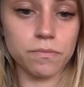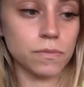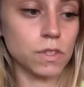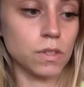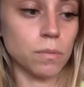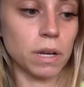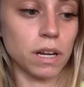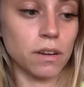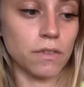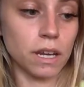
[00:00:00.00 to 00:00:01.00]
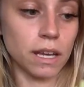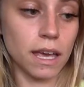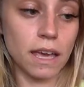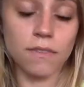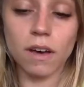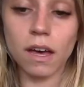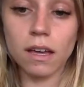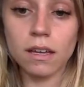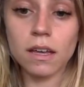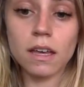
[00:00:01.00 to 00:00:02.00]
superior vena cava,
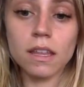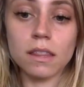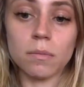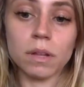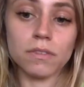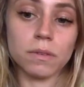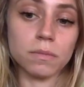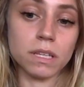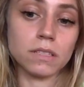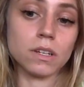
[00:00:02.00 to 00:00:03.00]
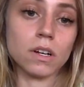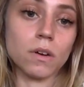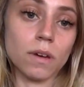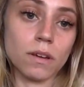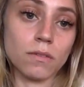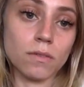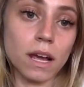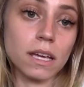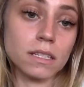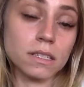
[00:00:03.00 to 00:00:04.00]
the blood from these are going
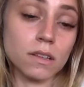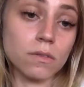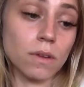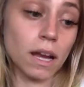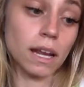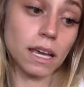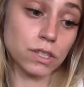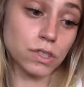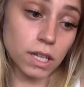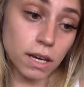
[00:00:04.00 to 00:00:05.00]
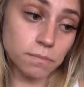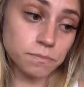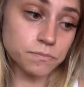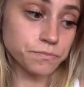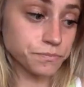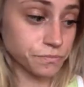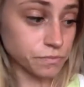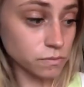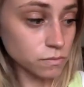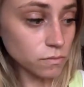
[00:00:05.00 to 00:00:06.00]
right into the right atrium,
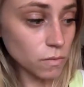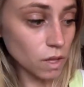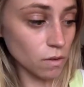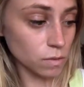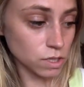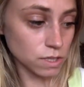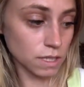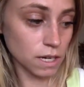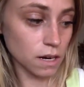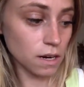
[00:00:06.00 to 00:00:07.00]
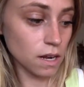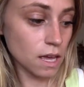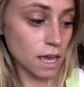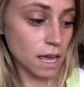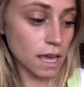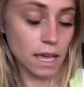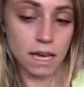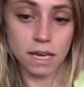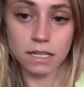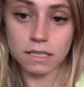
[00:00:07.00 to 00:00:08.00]
which is here,
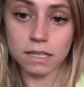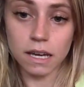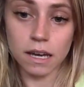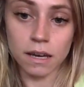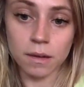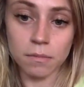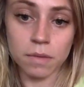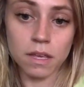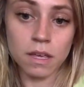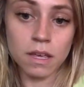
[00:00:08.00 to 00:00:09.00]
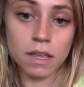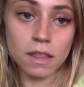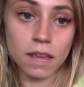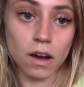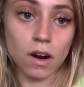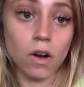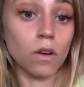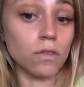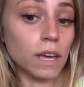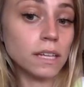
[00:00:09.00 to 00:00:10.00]
and they are all
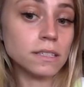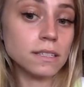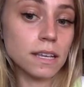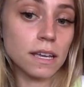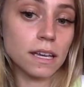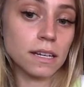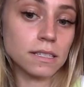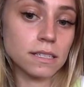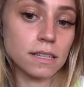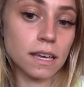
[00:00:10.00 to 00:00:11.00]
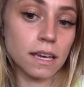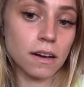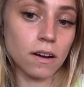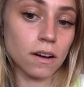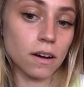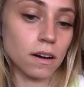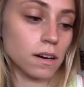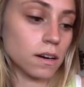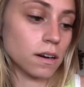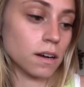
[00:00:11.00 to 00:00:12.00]
veins, and they
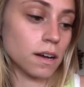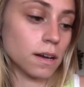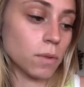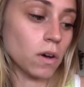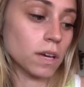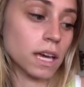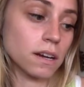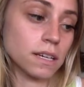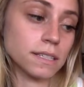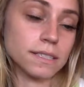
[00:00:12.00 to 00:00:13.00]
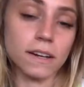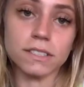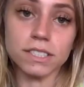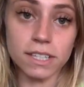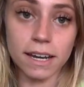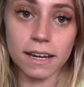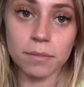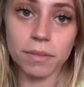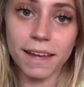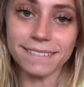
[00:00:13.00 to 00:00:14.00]
are all carrying deoxygenated
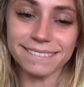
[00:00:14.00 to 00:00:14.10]
blood.